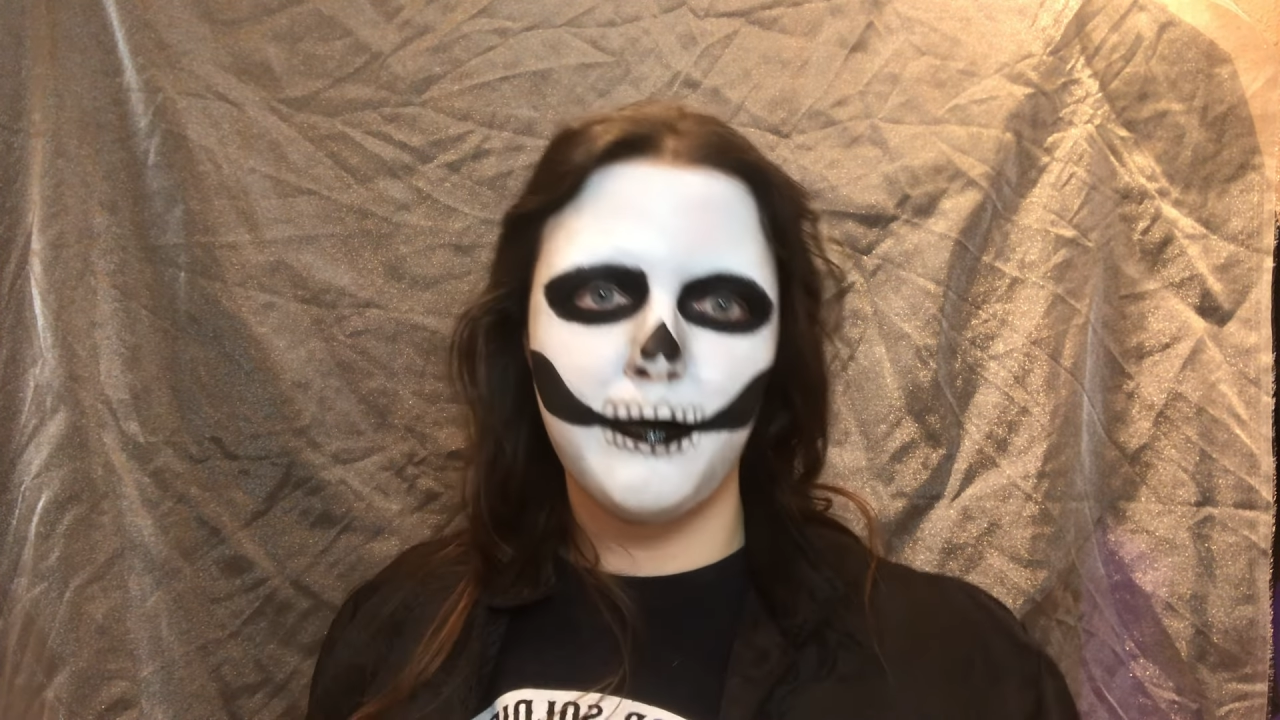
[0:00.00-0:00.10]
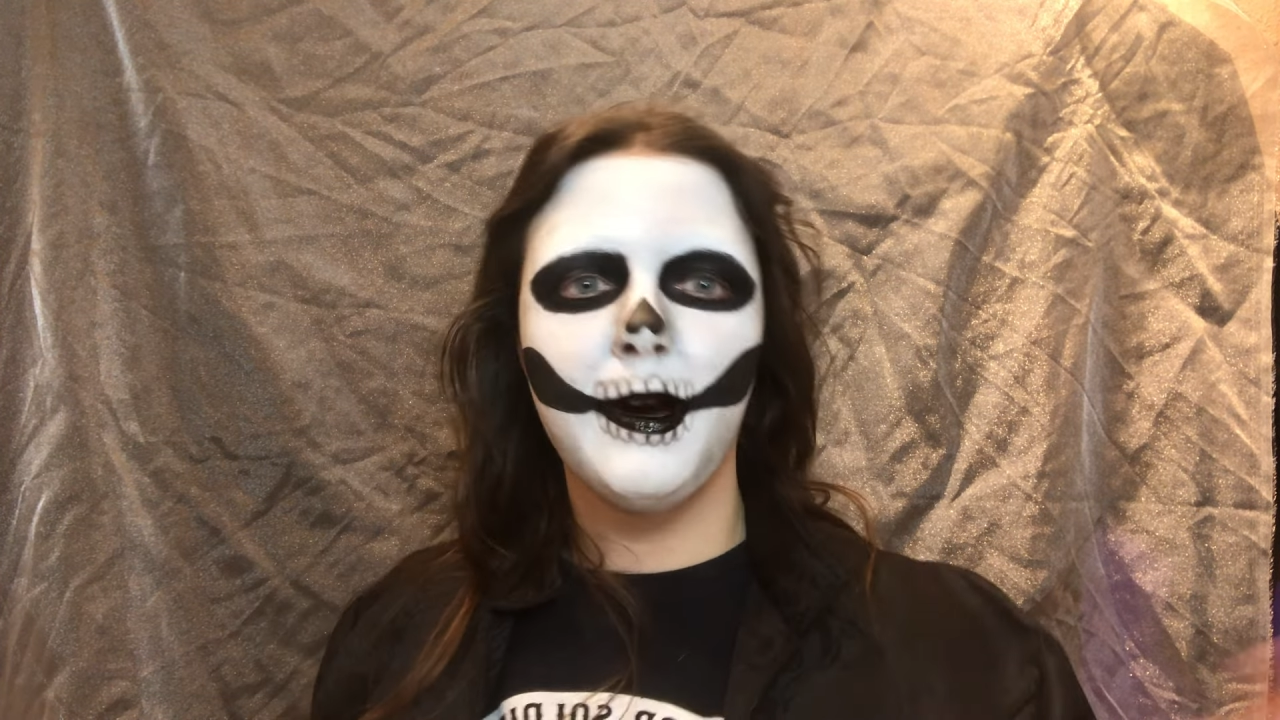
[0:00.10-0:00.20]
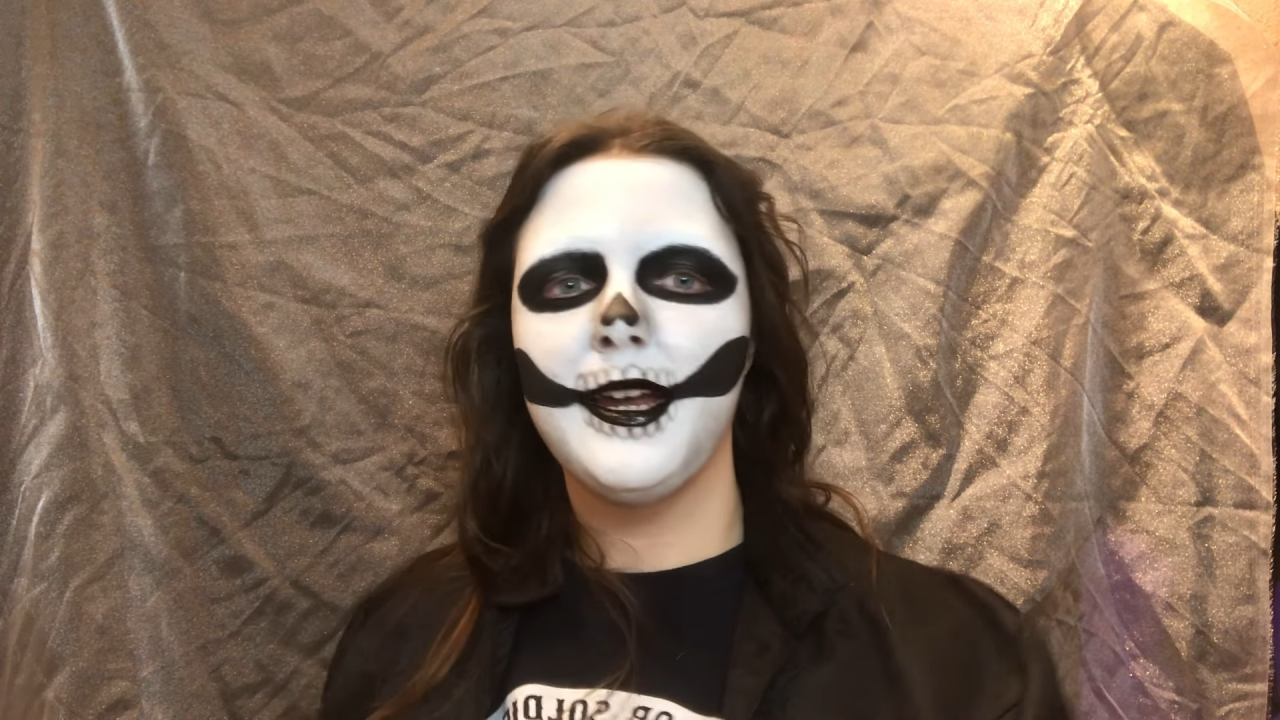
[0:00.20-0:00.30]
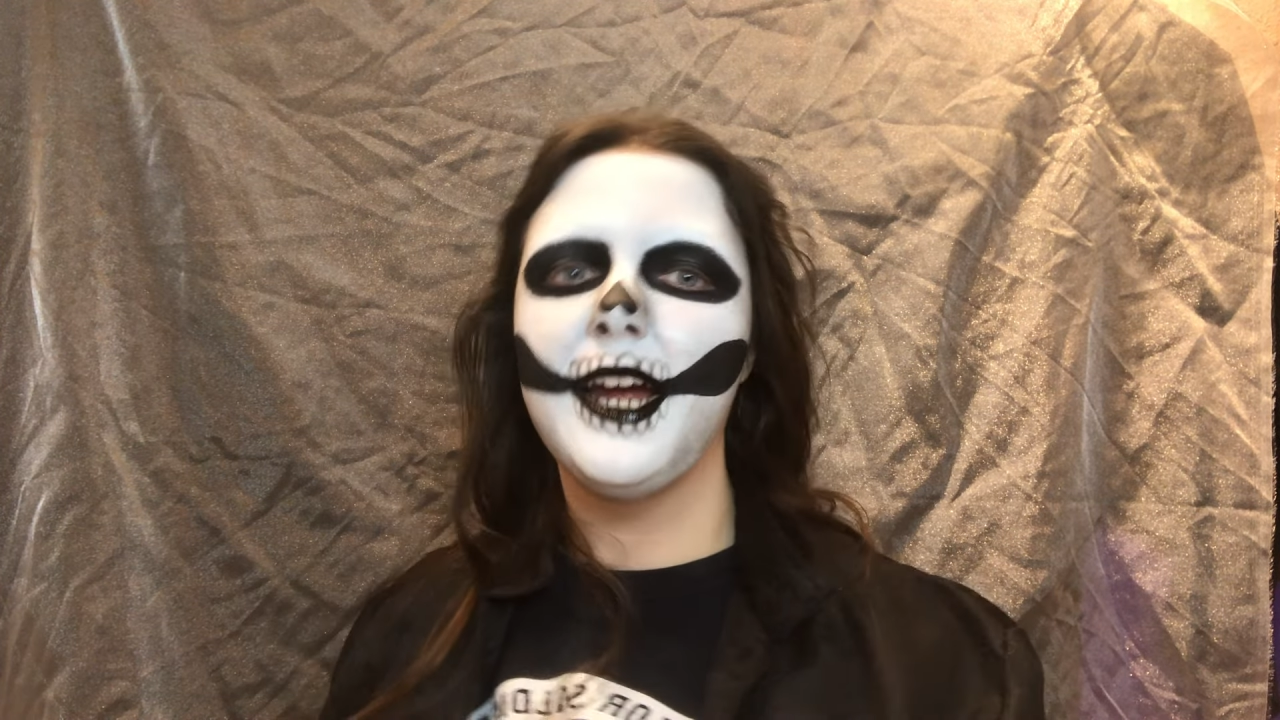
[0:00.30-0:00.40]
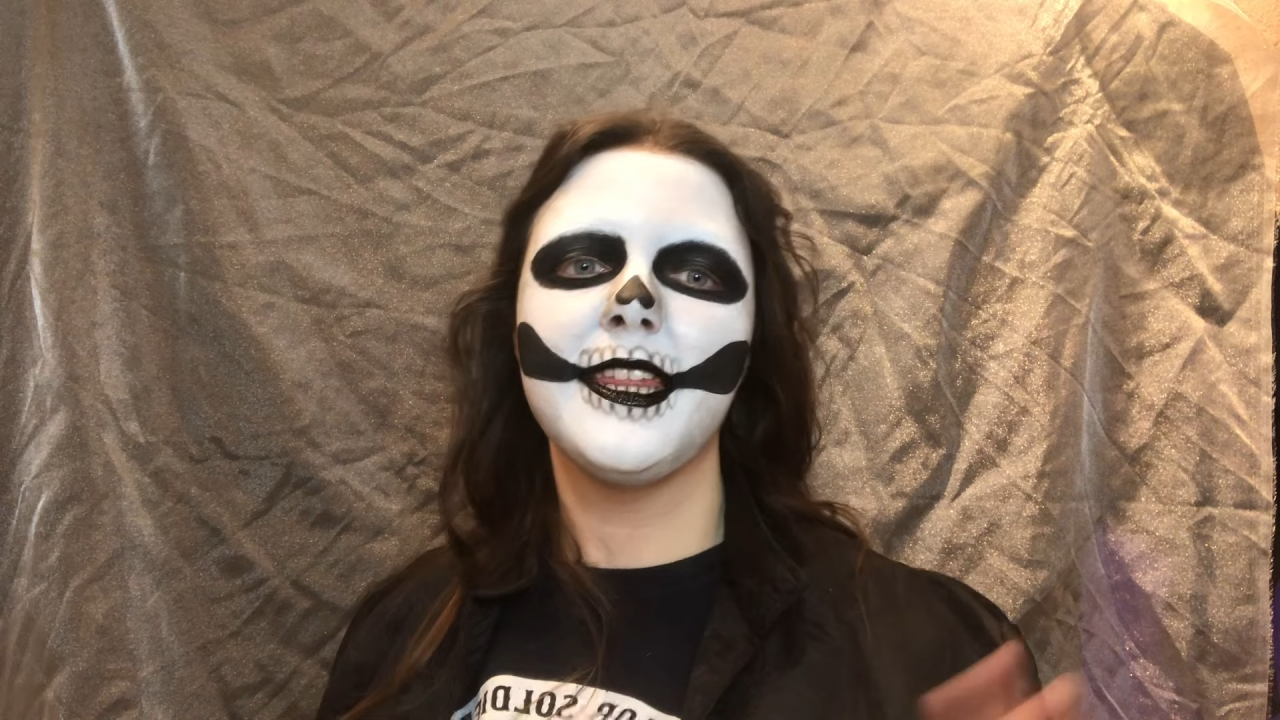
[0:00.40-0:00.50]

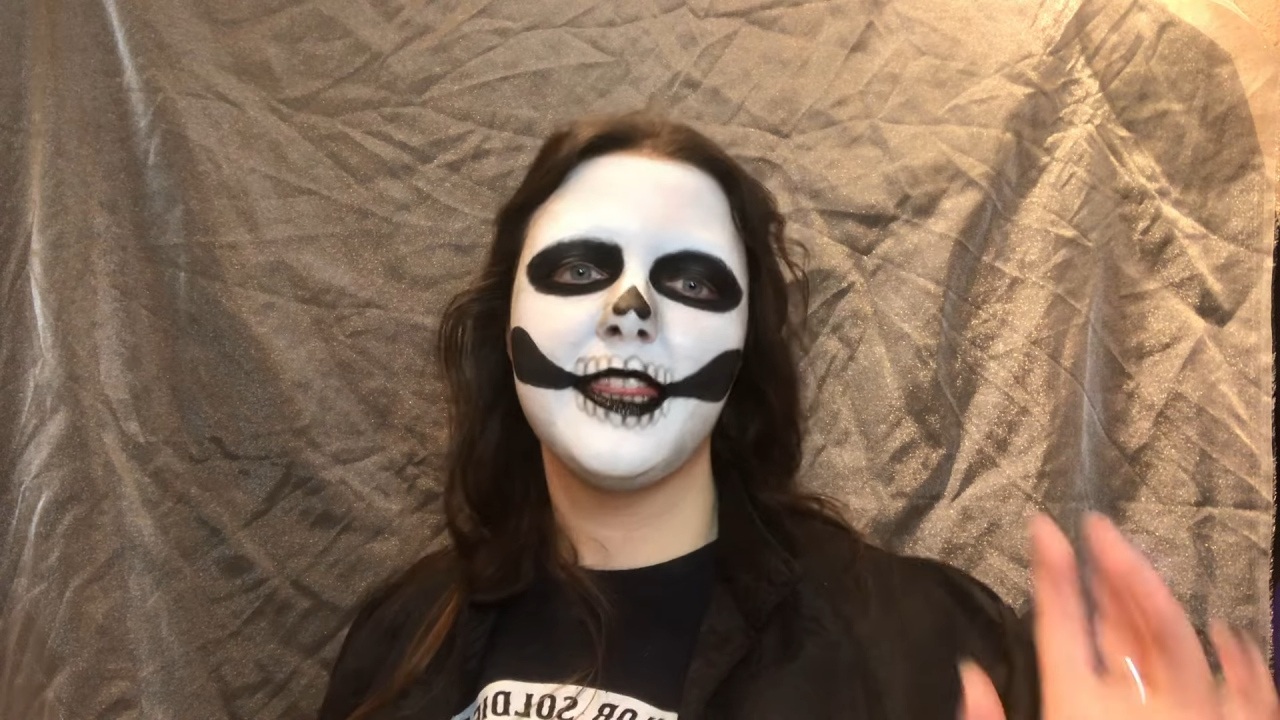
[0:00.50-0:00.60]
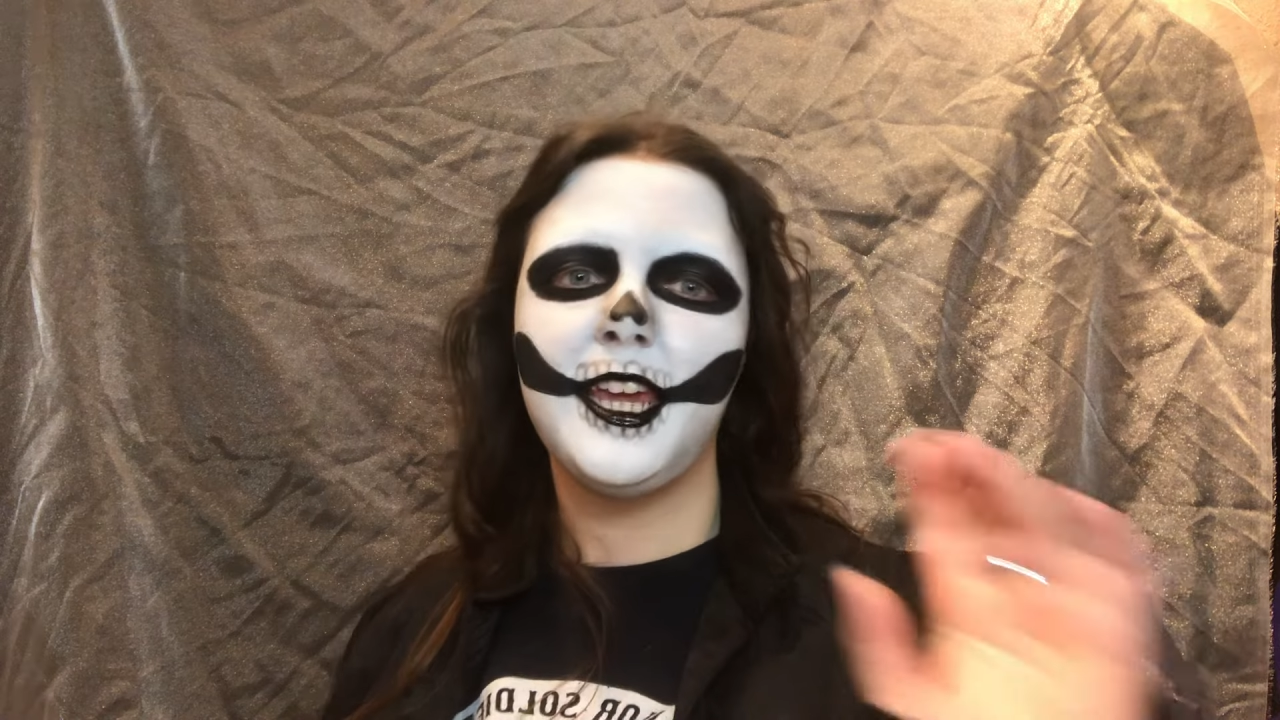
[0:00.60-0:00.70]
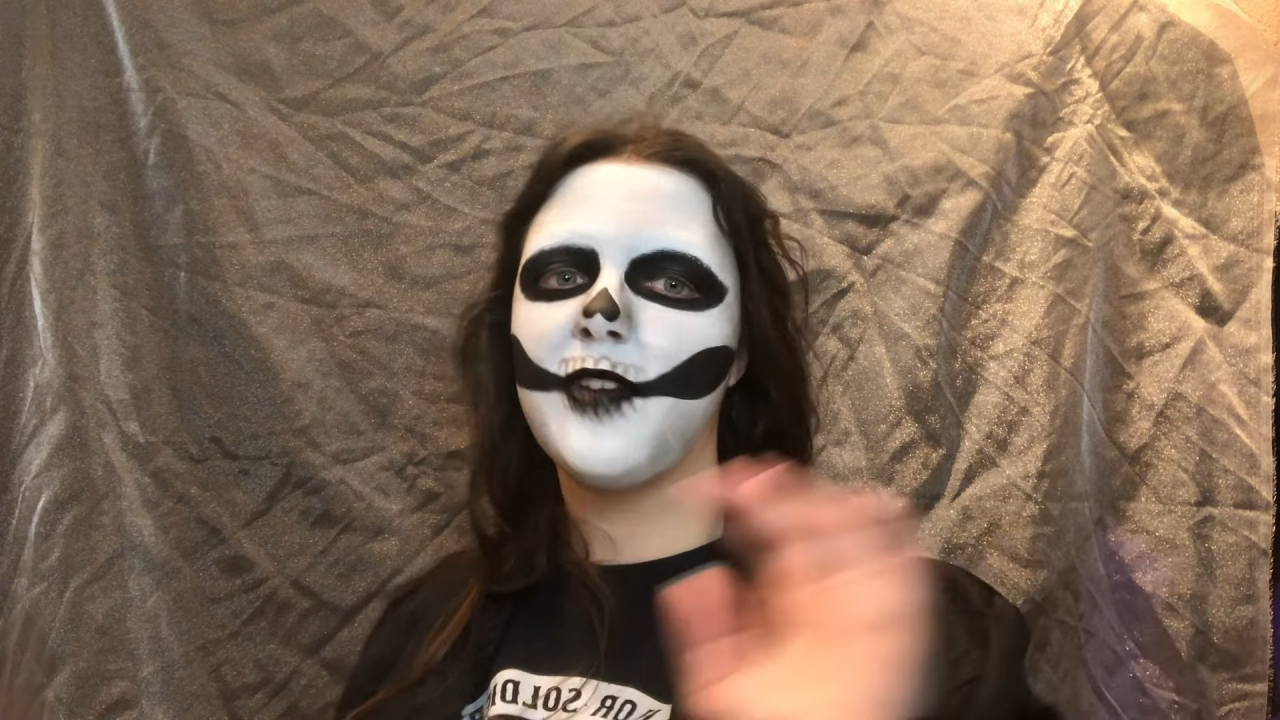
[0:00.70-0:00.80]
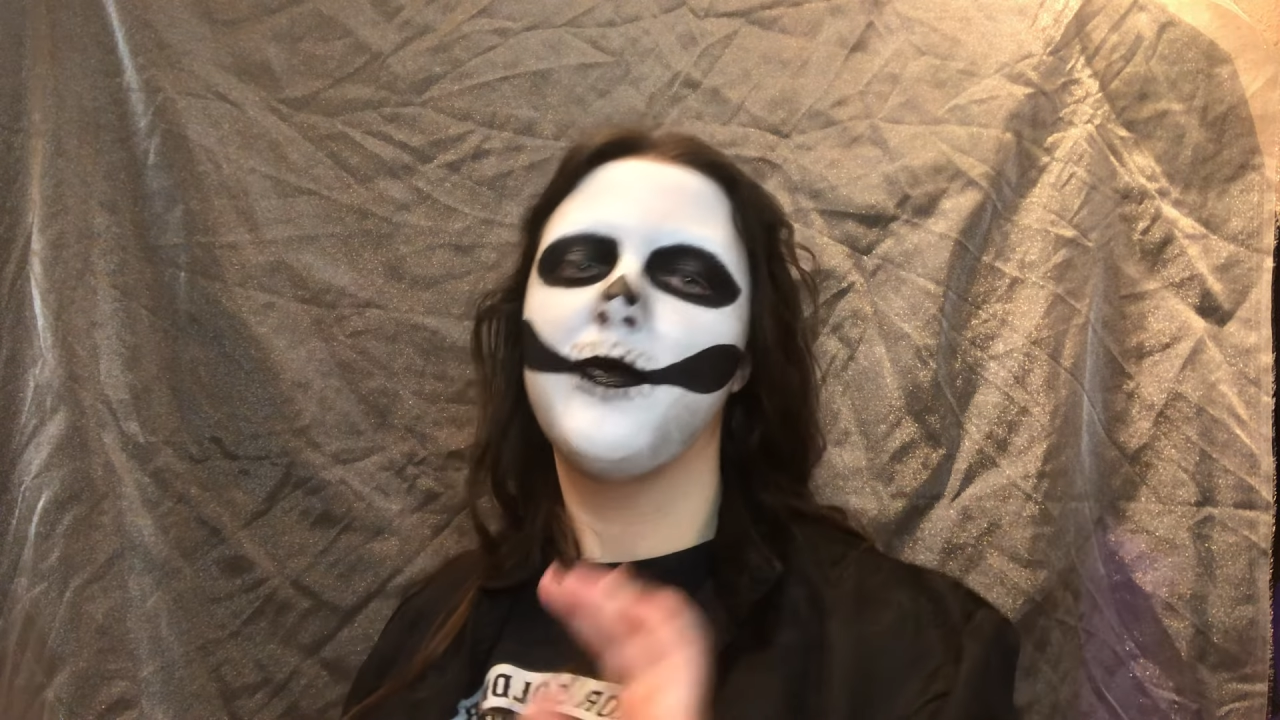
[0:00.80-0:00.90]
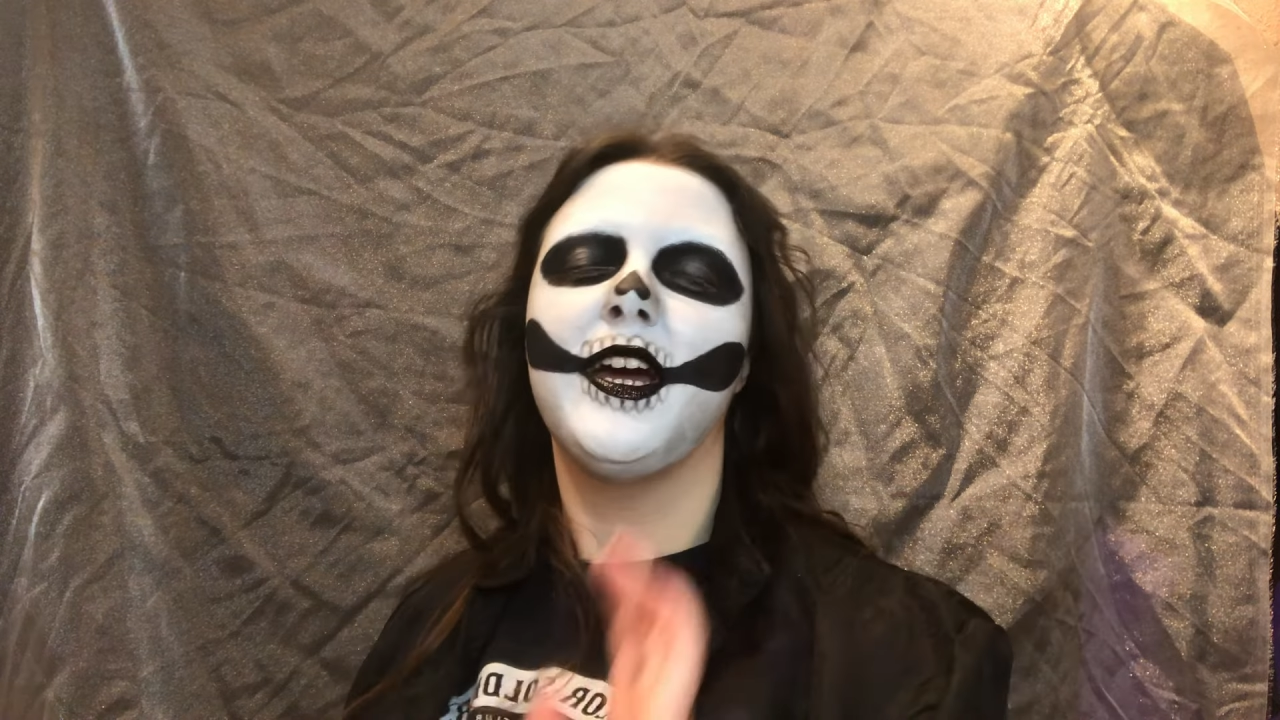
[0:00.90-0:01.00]
But I
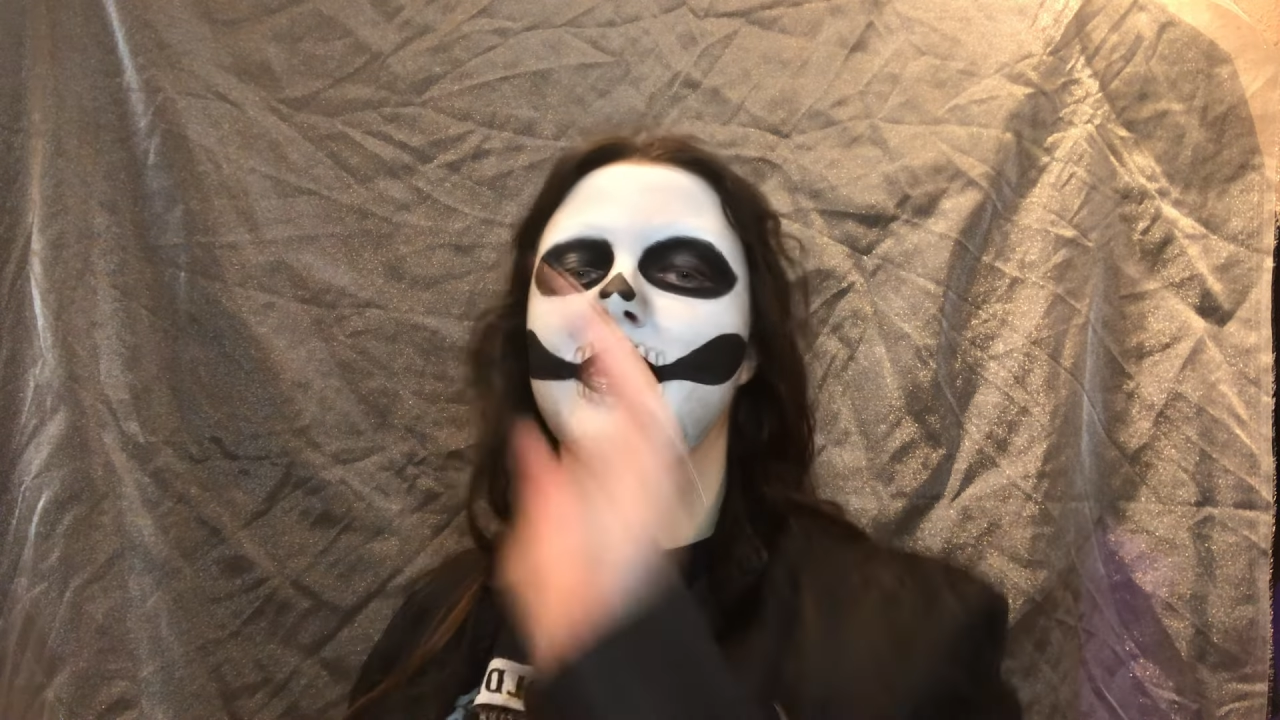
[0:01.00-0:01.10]
think